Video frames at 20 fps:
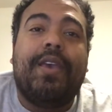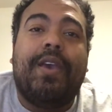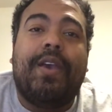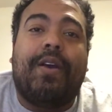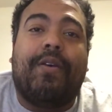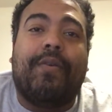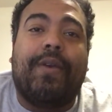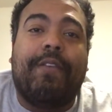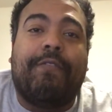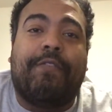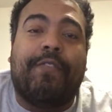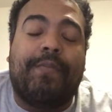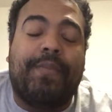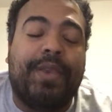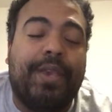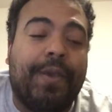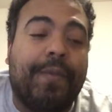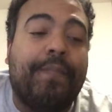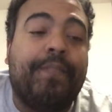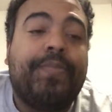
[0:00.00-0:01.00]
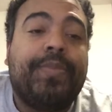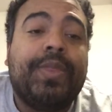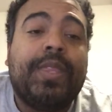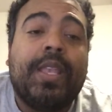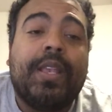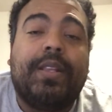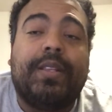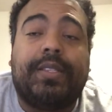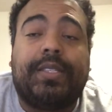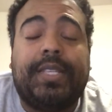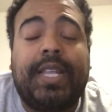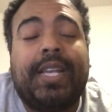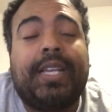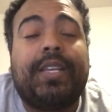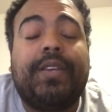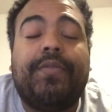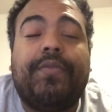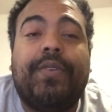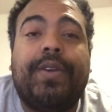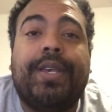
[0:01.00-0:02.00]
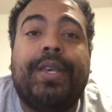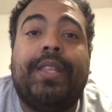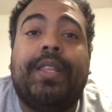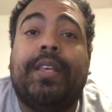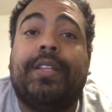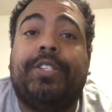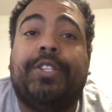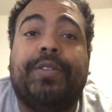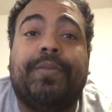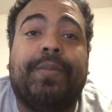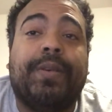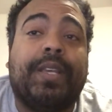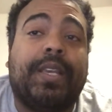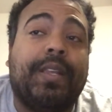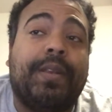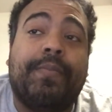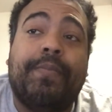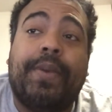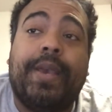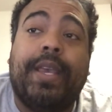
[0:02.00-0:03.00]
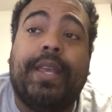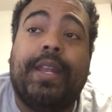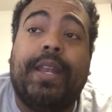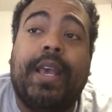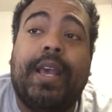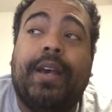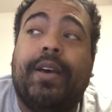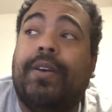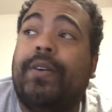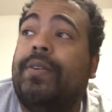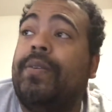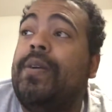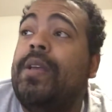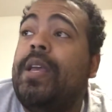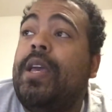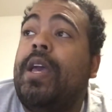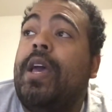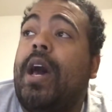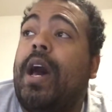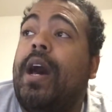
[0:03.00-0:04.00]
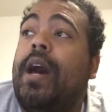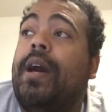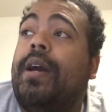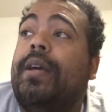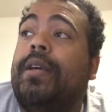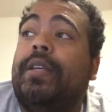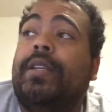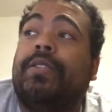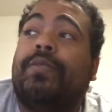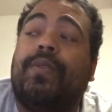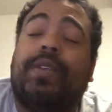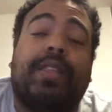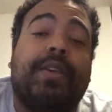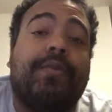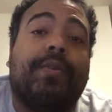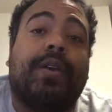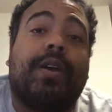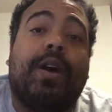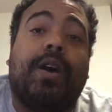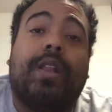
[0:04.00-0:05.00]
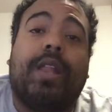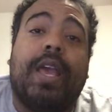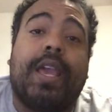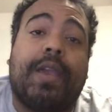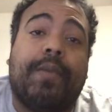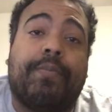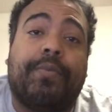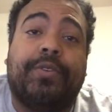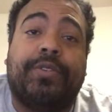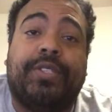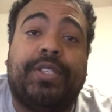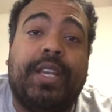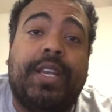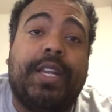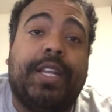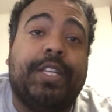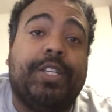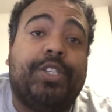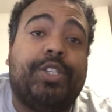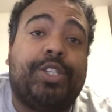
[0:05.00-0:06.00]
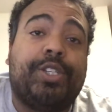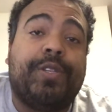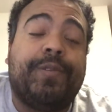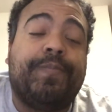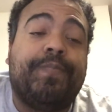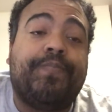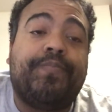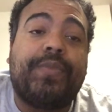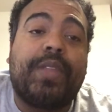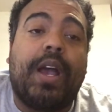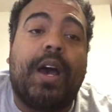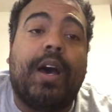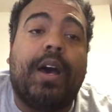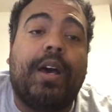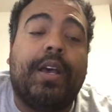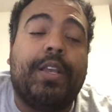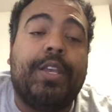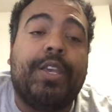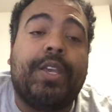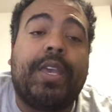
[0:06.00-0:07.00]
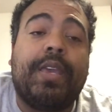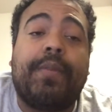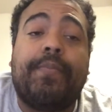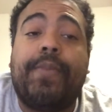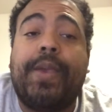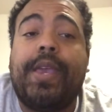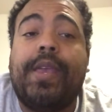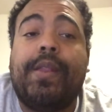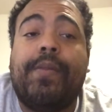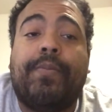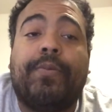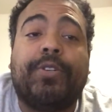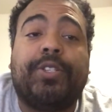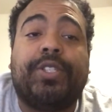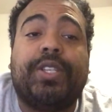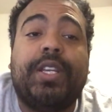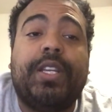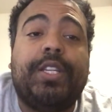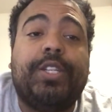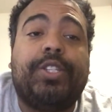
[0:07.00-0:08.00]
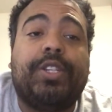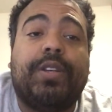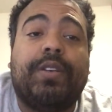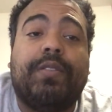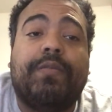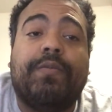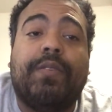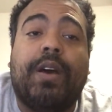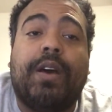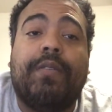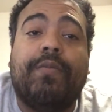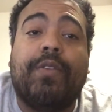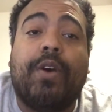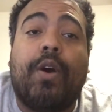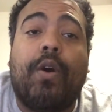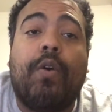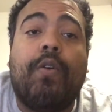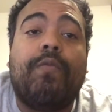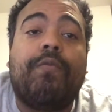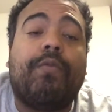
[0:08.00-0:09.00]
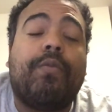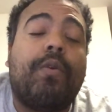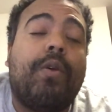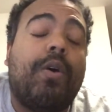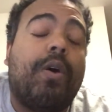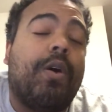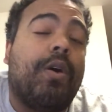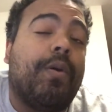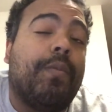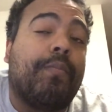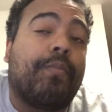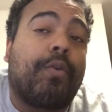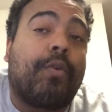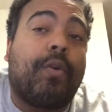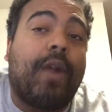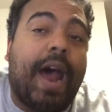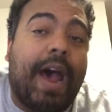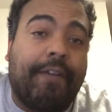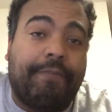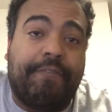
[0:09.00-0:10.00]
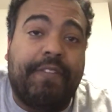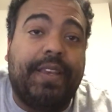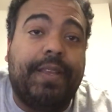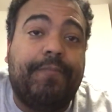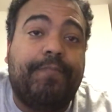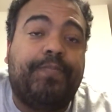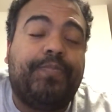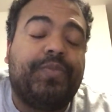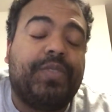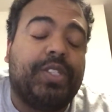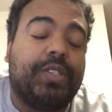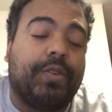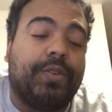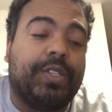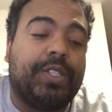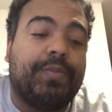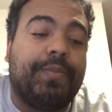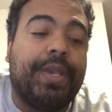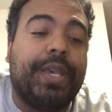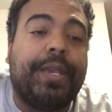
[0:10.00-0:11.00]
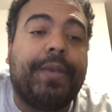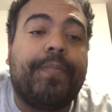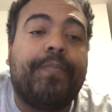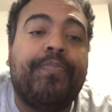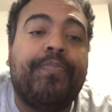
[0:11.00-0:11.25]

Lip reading: away from you. The second way that you've been getting paid now is what they would call like a percentage. You get a paid percentage of the overall profit, so to speak.